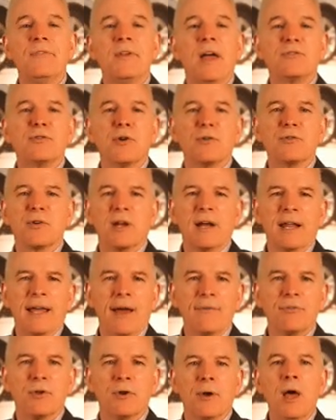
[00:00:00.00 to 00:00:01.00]
It's also going to
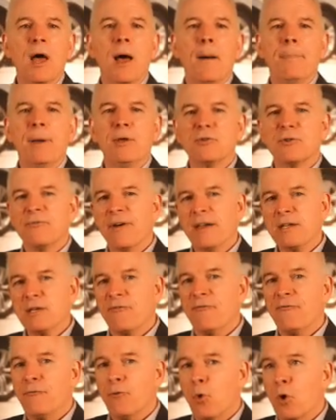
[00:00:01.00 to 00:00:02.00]
have the
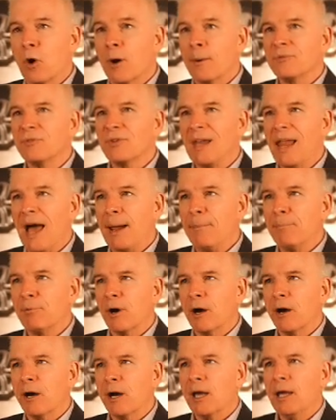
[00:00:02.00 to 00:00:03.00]
Pennsylvania Forms
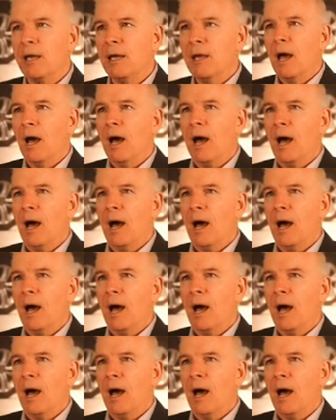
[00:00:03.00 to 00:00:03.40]
Library,